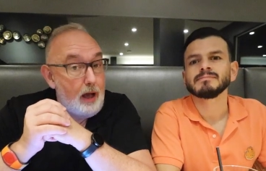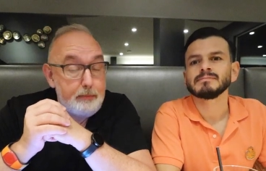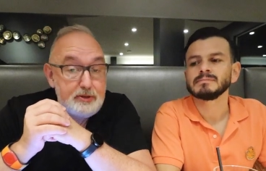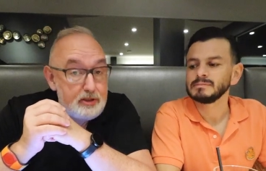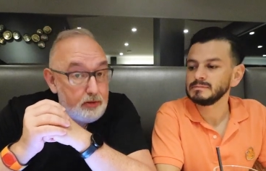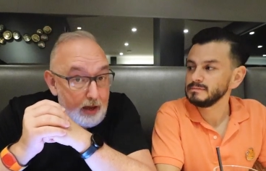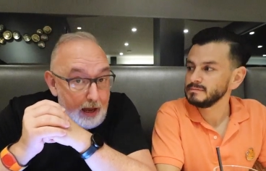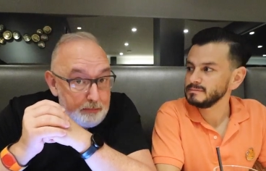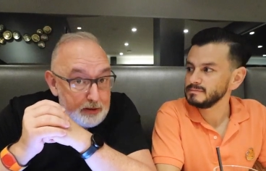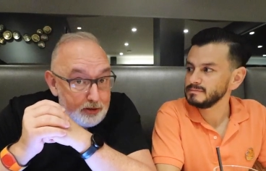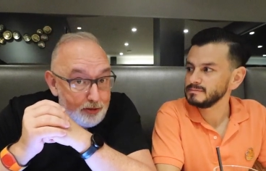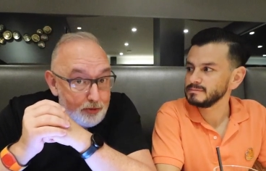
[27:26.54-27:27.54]
Speaker 1: I'm still
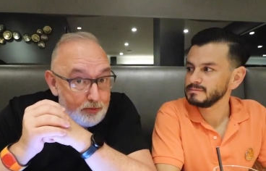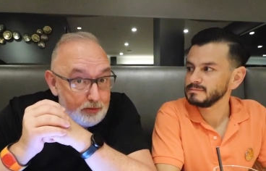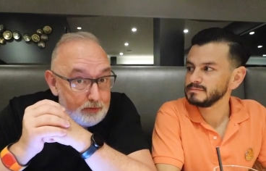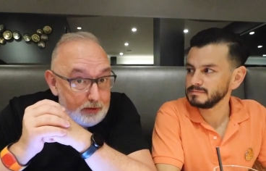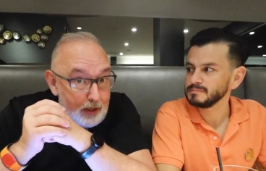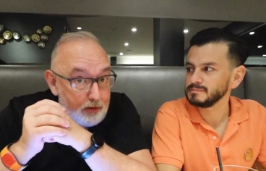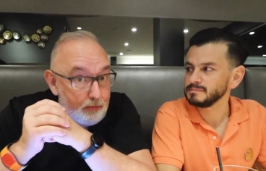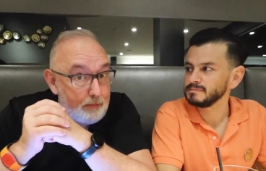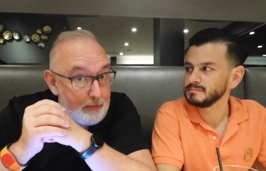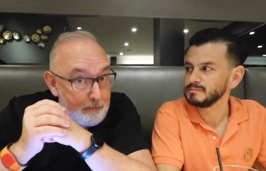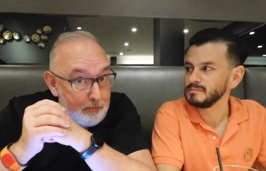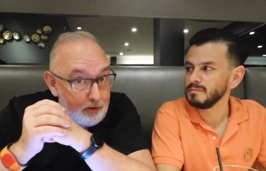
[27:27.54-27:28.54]
happy though, and
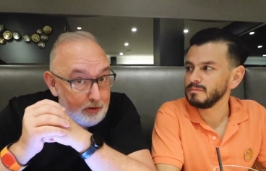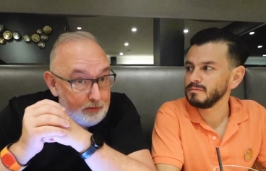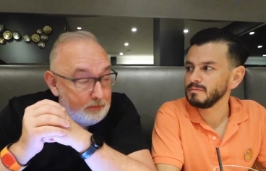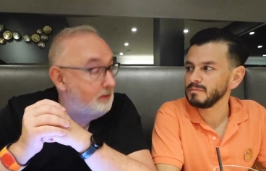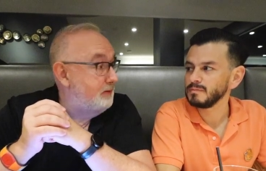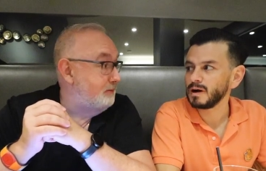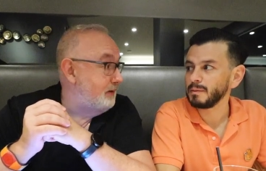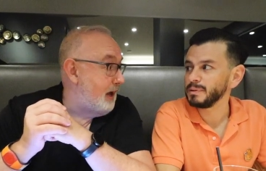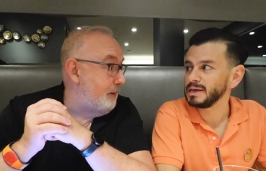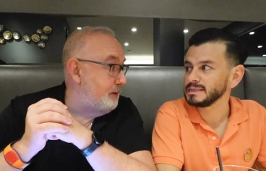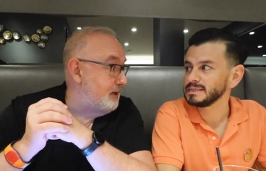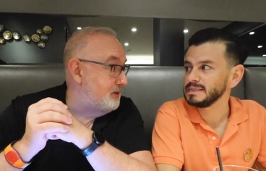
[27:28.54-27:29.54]
remember,
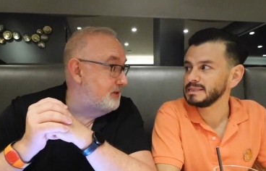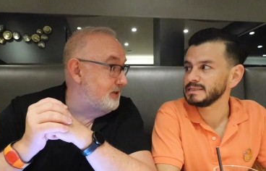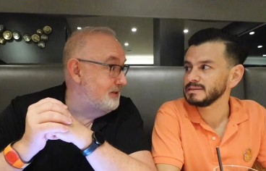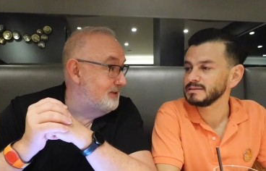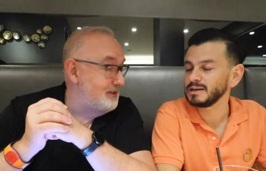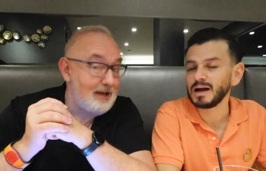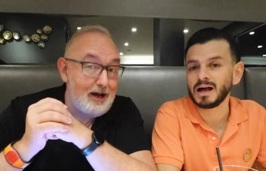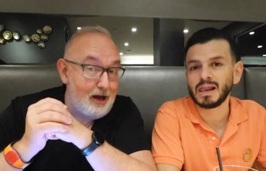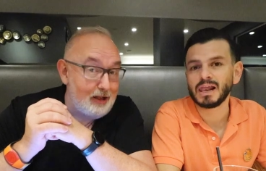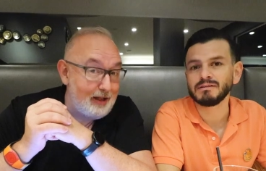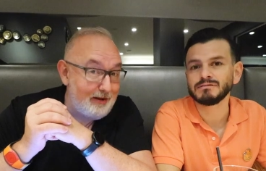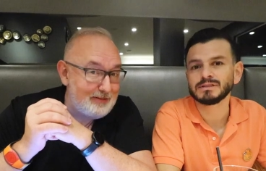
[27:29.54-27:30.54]
happiness is a
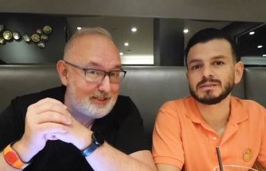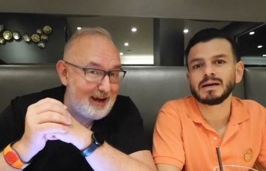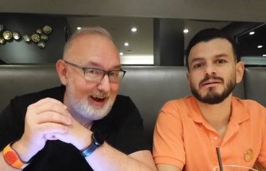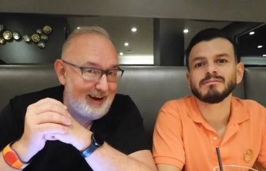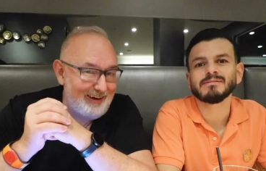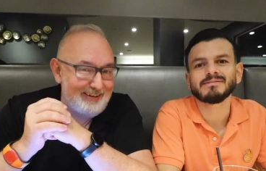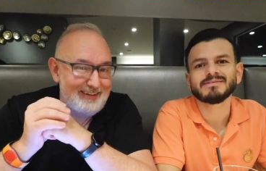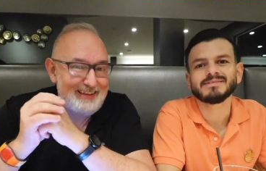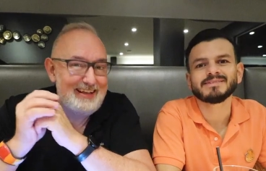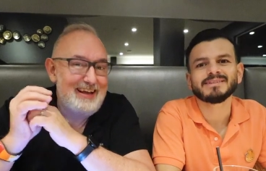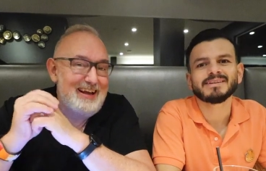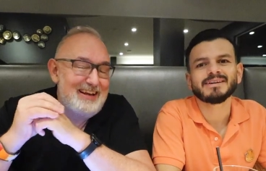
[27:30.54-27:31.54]
lifestyle.
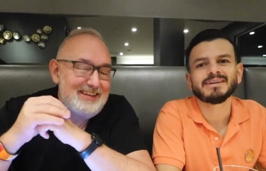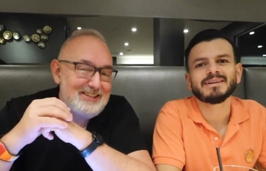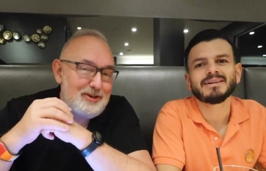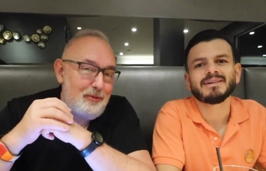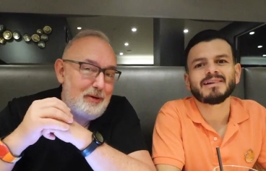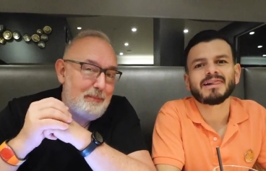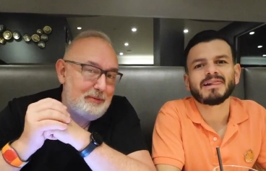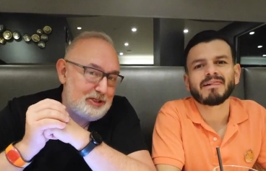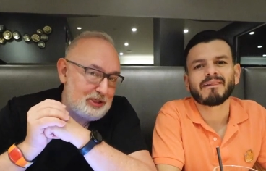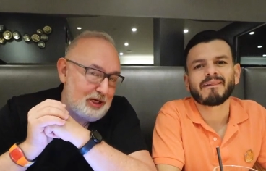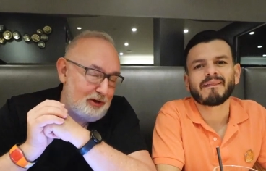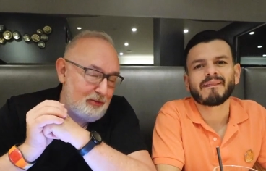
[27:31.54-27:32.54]
So we
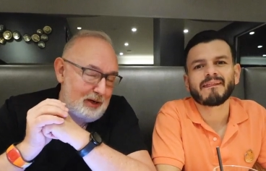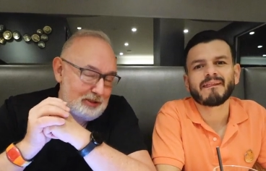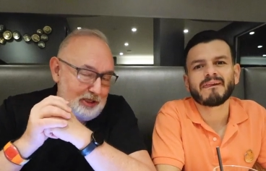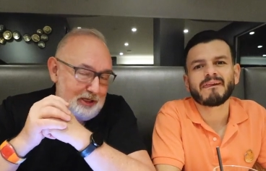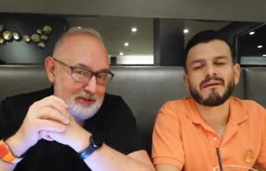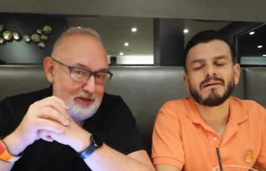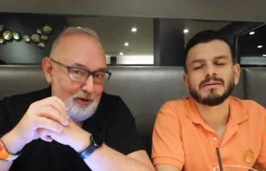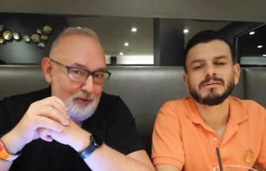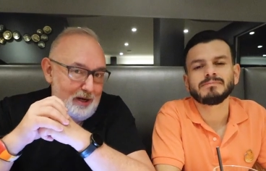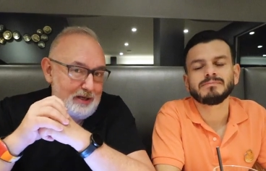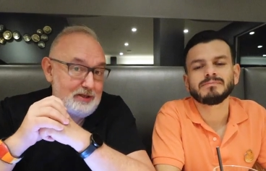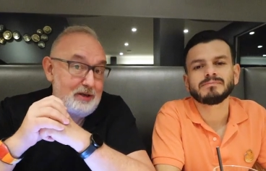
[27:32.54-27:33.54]
appreciate you watching as
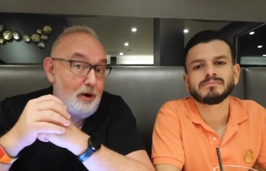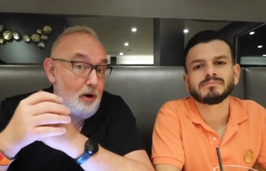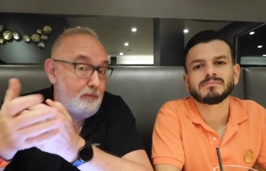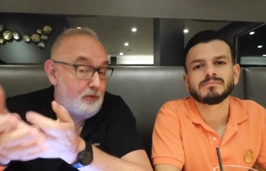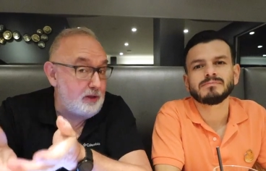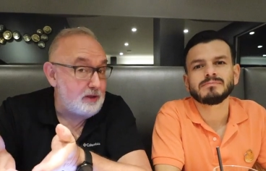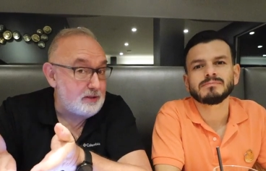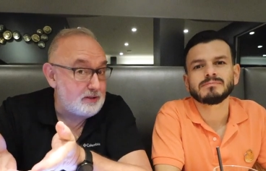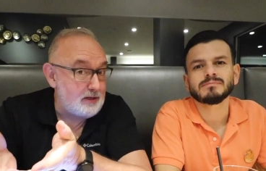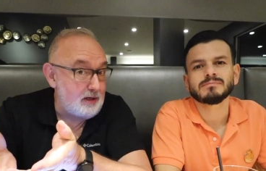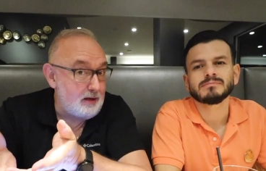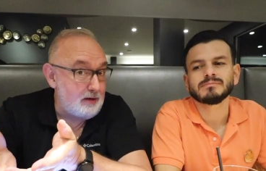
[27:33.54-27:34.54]
always. Hopefully this
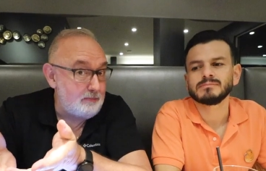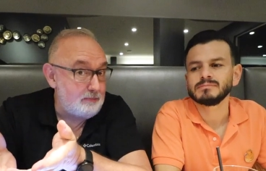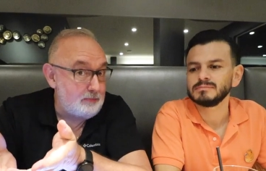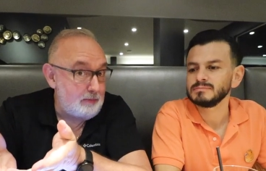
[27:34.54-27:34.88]
uh,